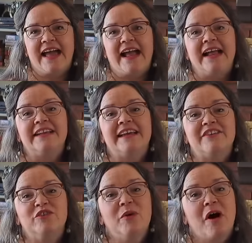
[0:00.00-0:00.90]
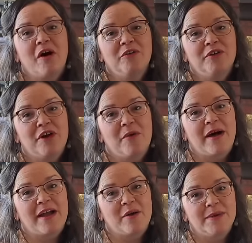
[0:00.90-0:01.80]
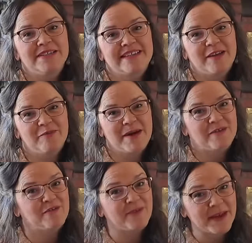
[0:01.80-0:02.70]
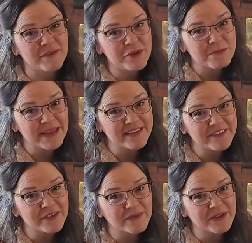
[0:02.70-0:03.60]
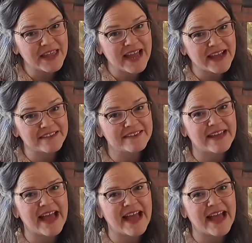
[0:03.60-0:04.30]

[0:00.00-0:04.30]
And as you all know, I always save my favorite pieces for last.